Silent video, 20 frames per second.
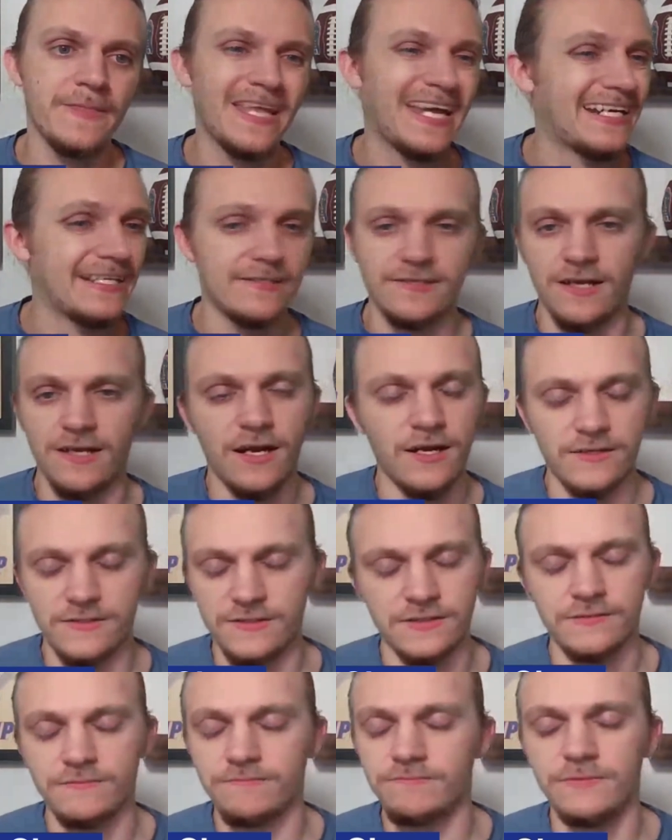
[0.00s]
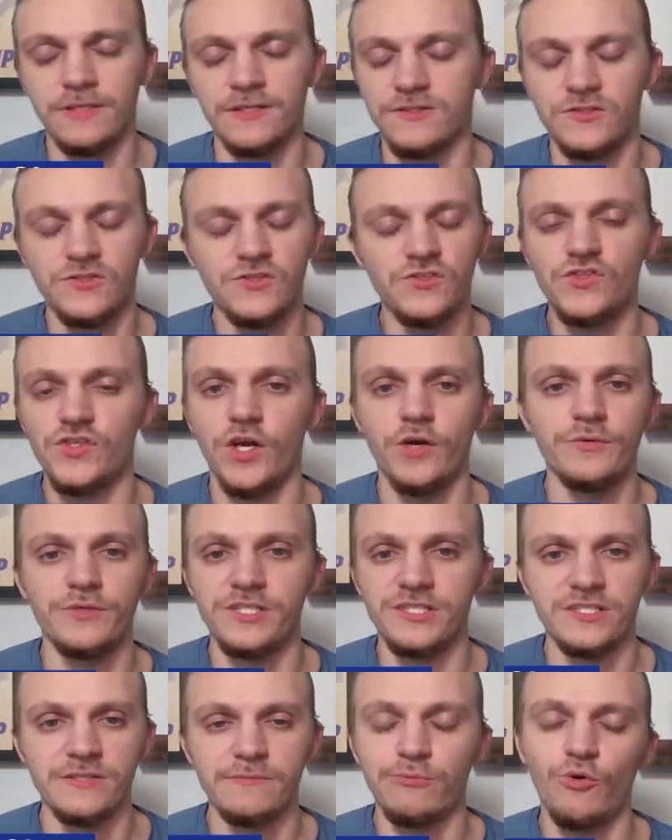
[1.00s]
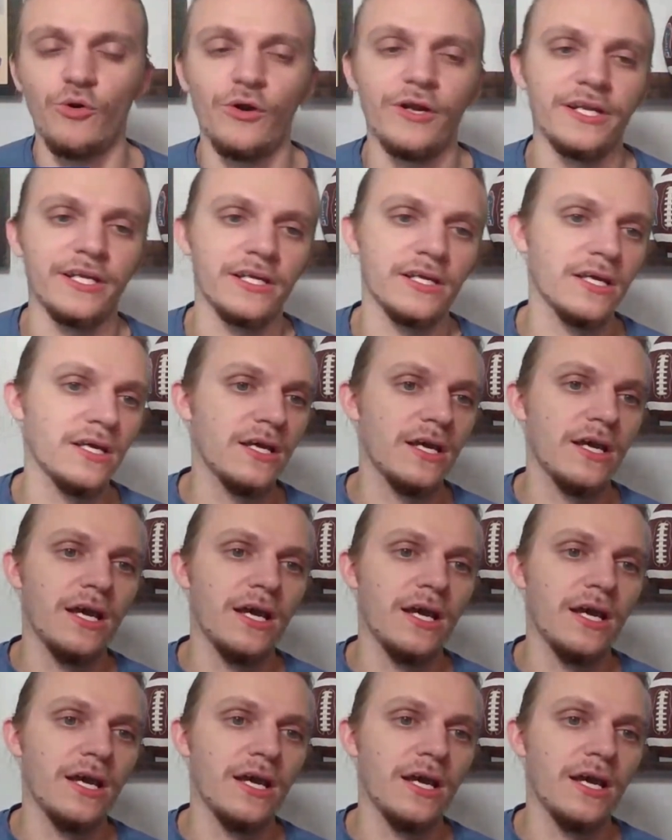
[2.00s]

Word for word: and it's honestly it's so disappointing.